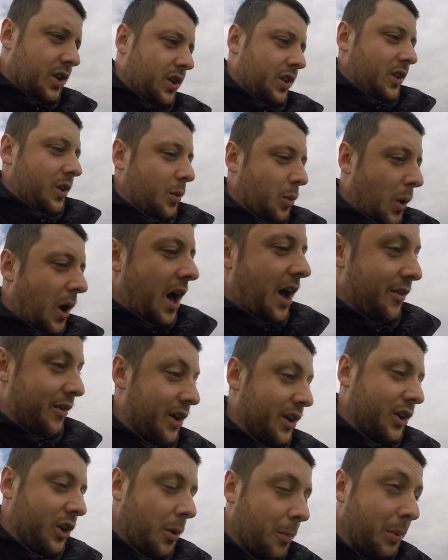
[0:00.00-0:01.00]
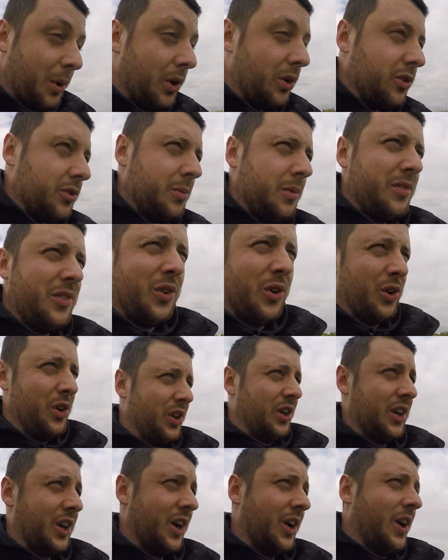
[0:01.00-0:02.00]
you wear in your boots before
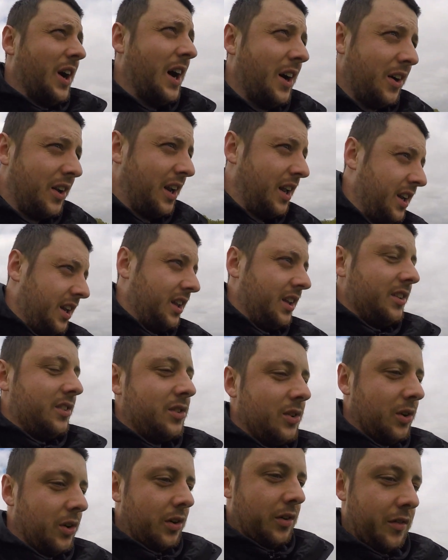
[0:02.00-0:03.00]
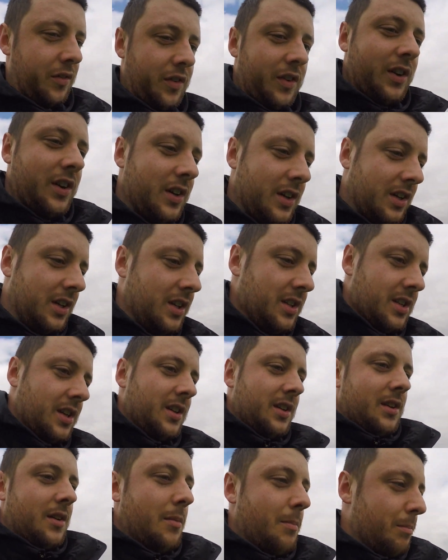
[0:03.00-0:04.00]
you go out on any sort
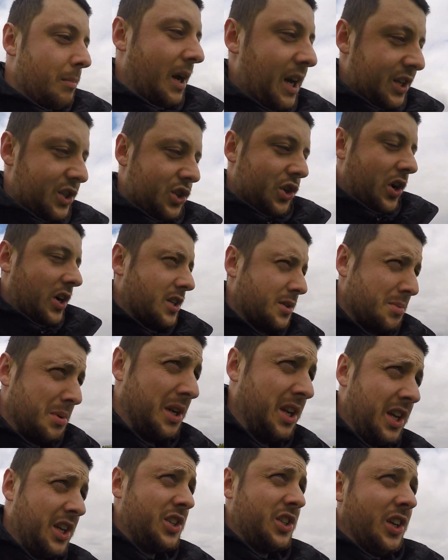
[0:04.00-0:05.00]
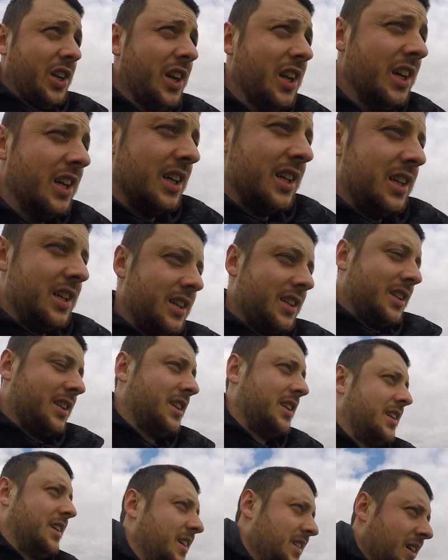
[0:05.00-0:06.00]
of major expedition.
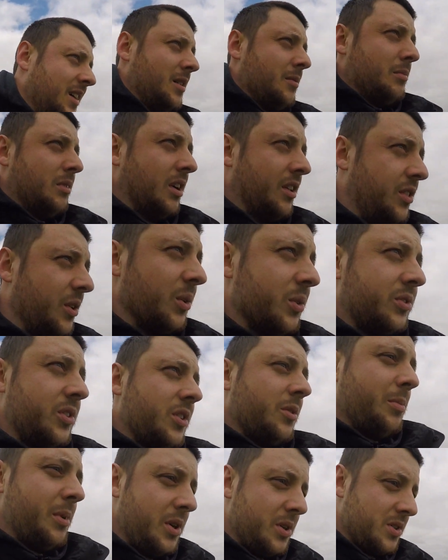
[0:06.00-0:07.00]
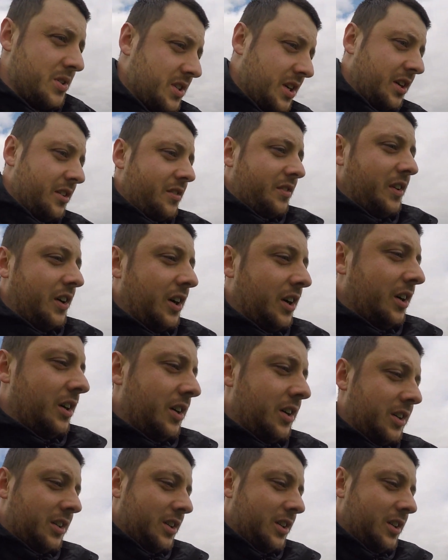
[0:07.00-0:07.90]
My thoughts on the boots so far?